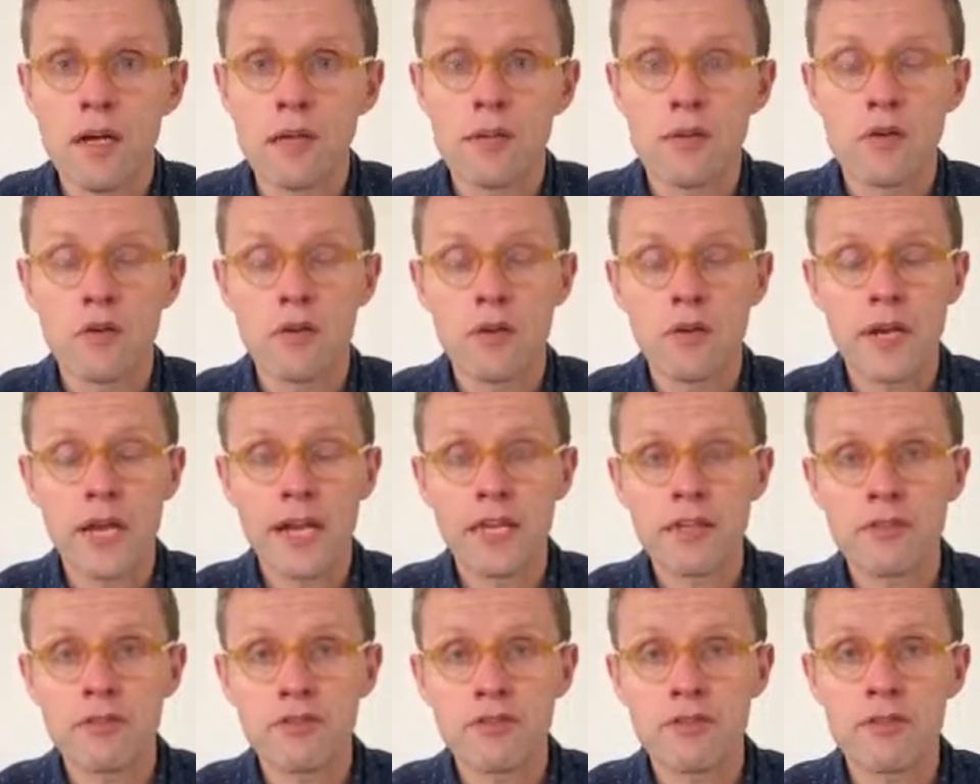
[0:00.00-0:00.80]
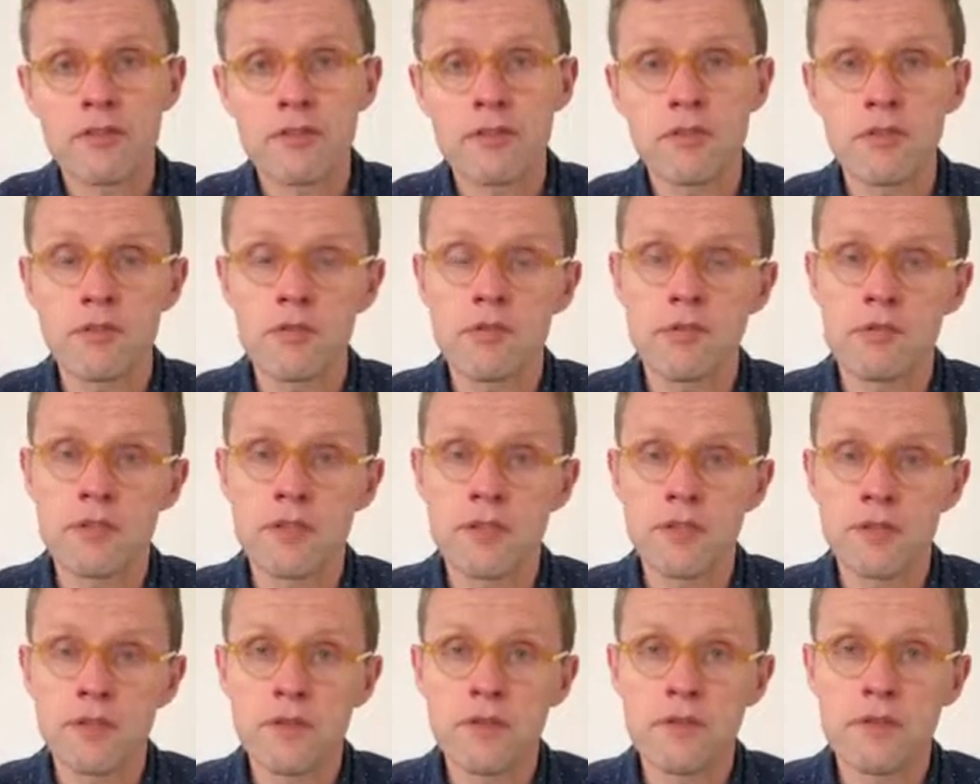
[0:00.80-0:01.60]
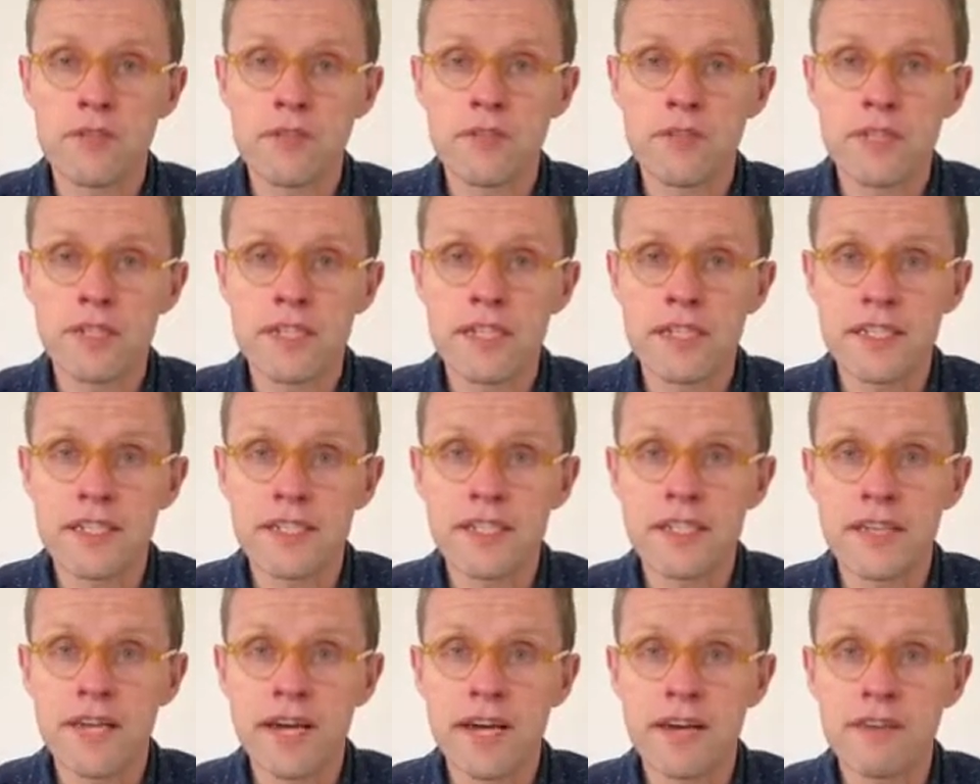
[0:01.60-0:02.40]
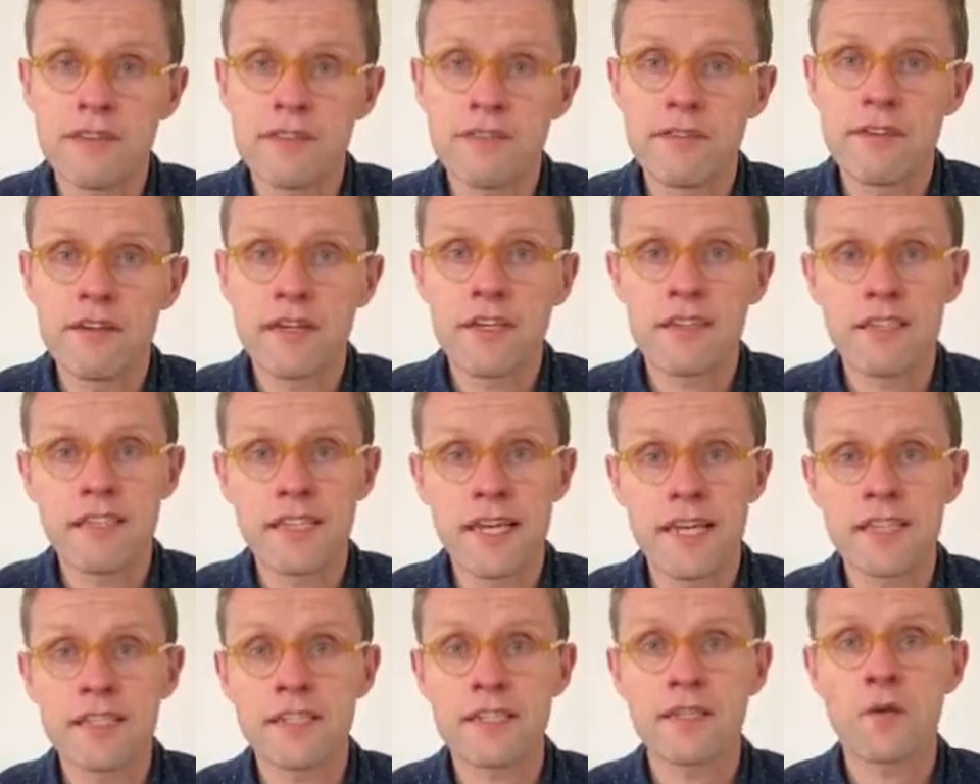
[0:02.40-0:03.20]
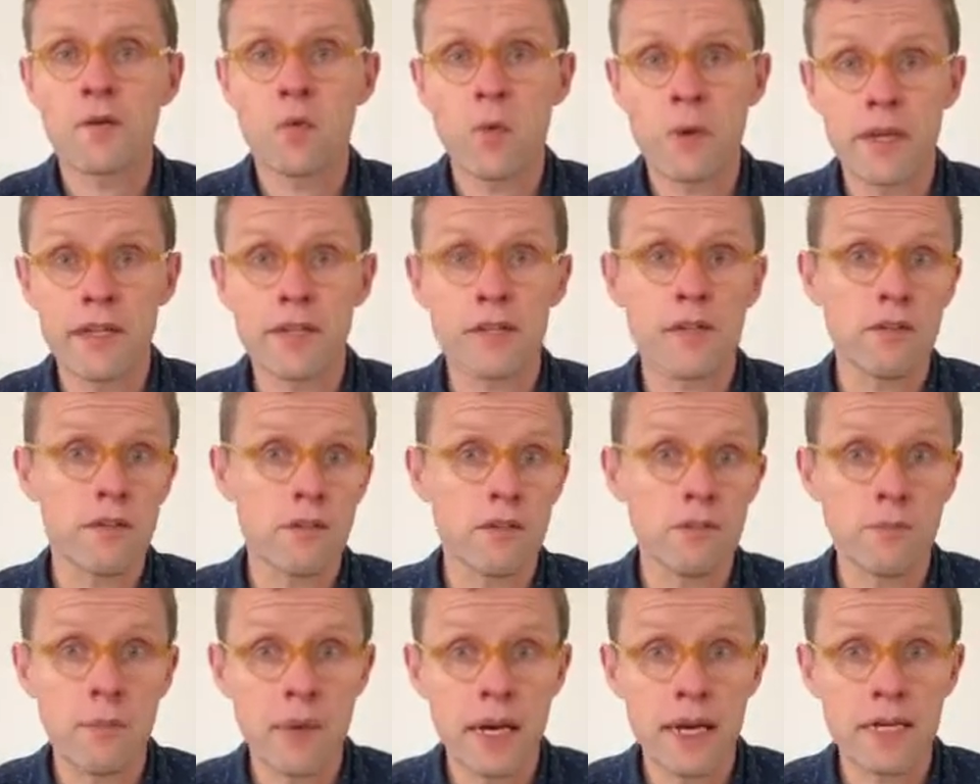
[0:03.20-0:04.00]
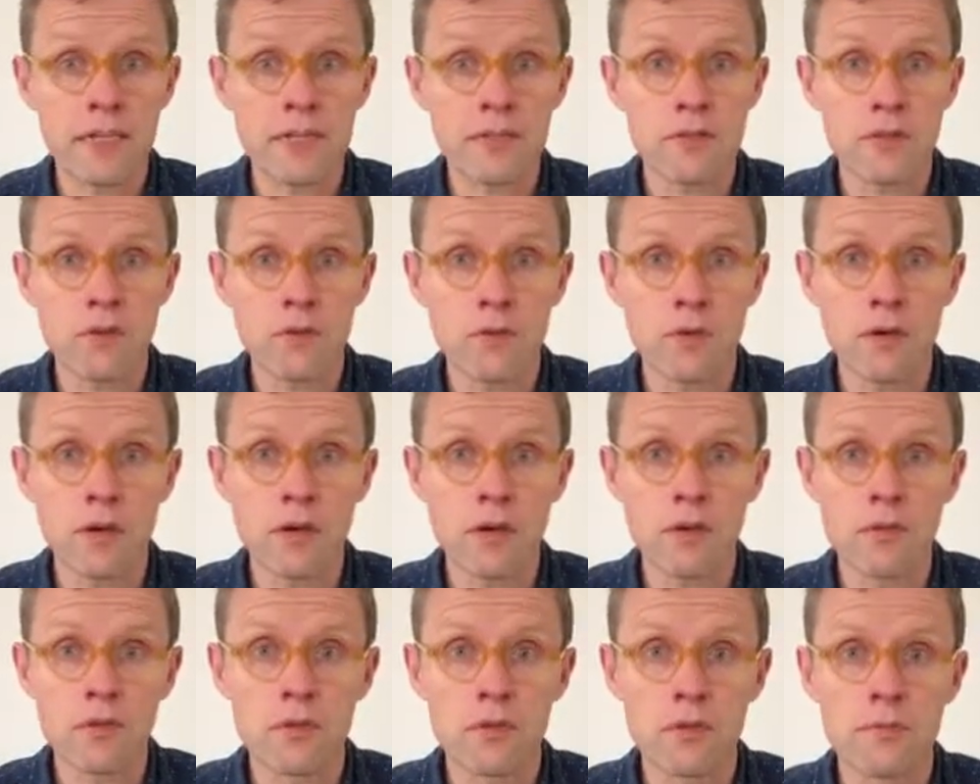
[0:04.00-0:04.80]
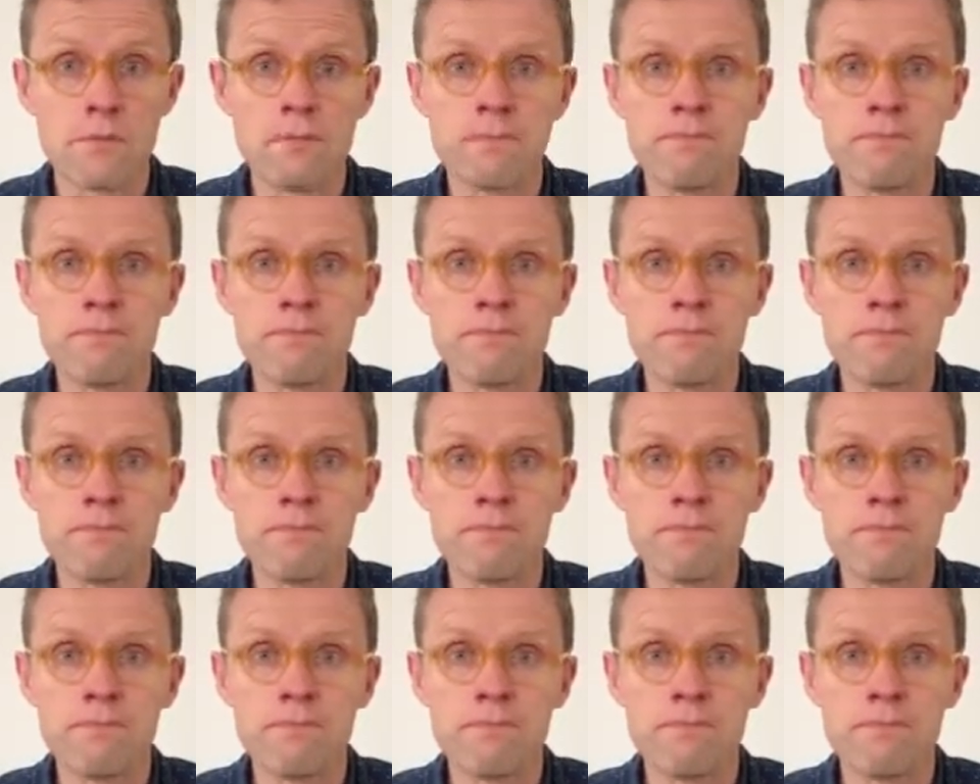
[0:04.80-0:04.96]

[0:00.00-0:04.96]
your lecturers or the university staff assessing whether you've passed or not.